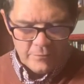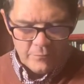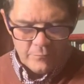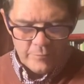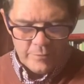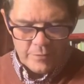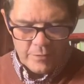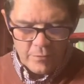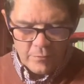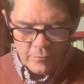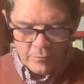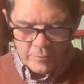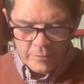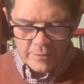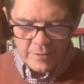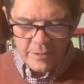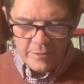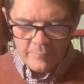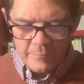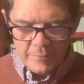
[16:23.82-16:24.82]
We no longer
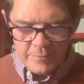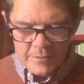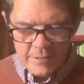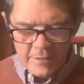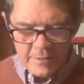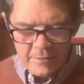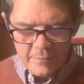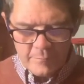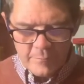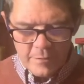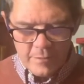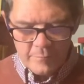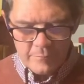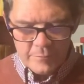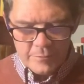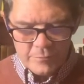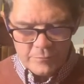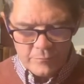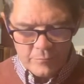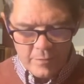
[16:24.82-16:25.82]
keep the Ten
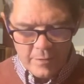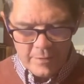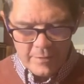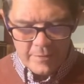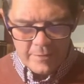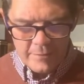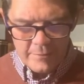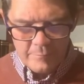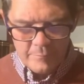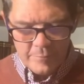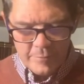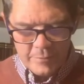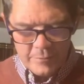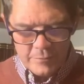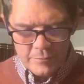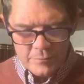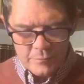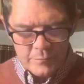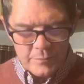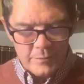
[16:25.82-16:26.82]
Commandments rightly
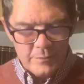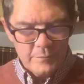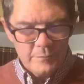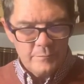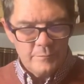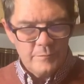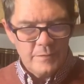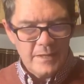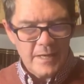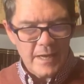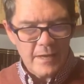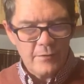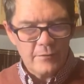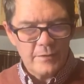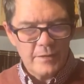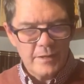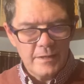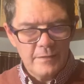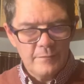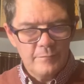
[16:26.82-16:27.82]
because we now
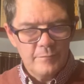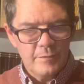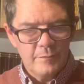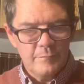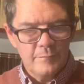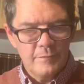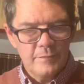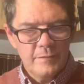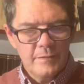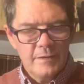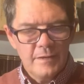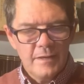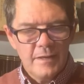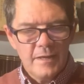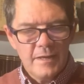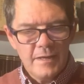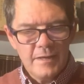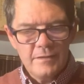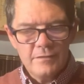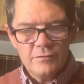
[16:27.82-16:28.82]
keep them
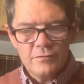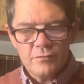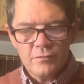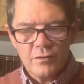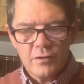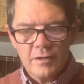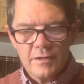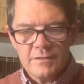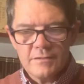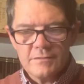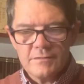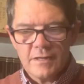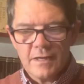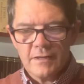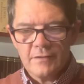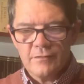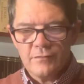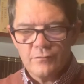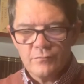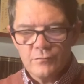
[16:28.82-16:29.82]
in Christ
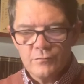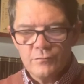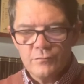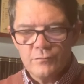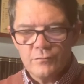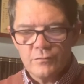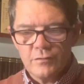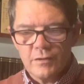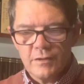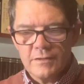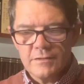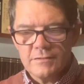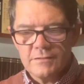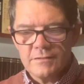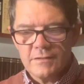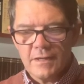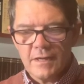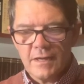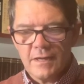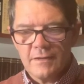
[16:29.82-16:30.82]
and through Christ
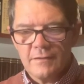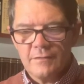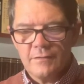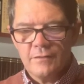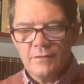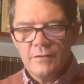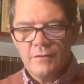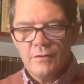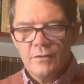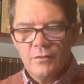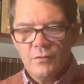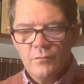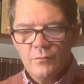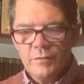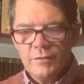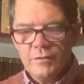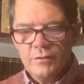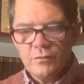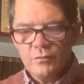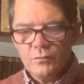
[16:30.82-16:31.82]
and
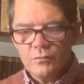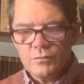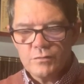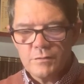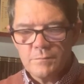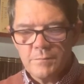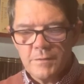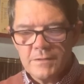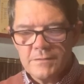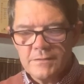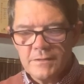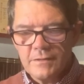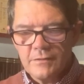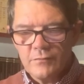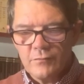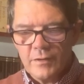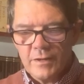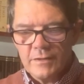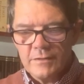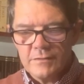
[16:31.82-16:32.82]
with the all suppressing
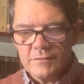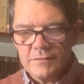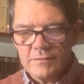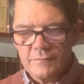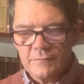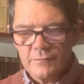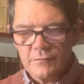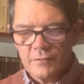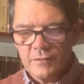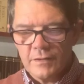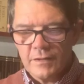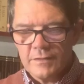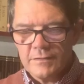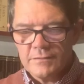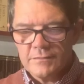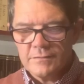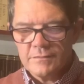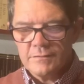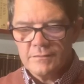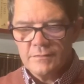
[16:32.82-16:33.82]
greatness of
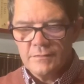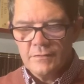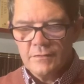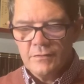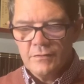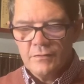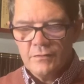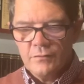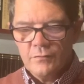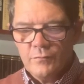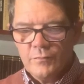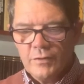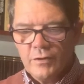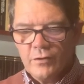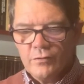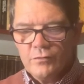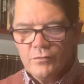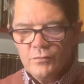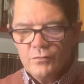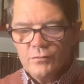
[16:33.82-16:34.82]
Christ. We are
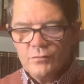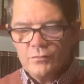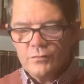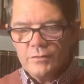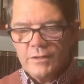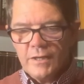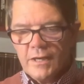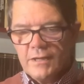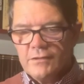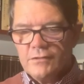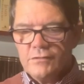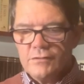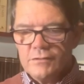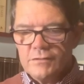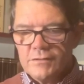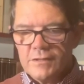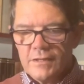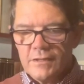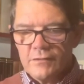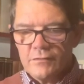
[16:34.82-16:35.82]
new creations
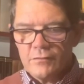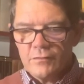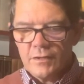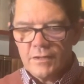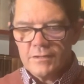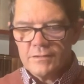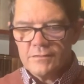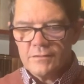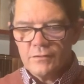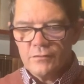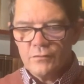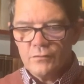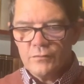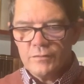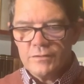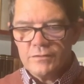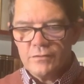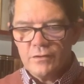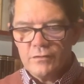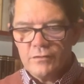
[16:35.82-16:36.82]
in Christ. The law
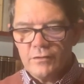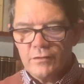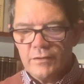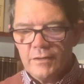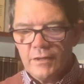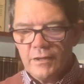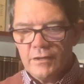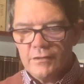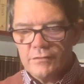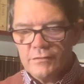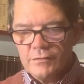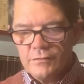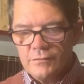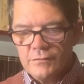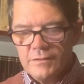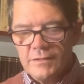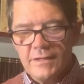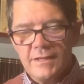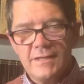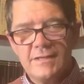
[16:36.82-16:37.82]
is not only our
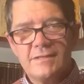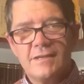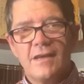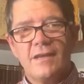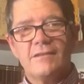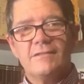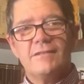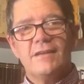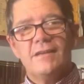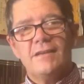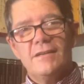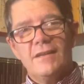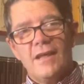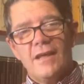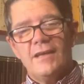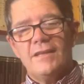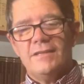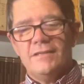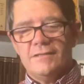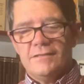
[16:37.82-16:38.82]
duty, it's our
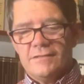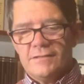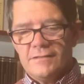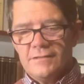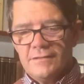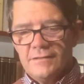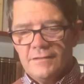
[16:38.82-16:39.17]
delight.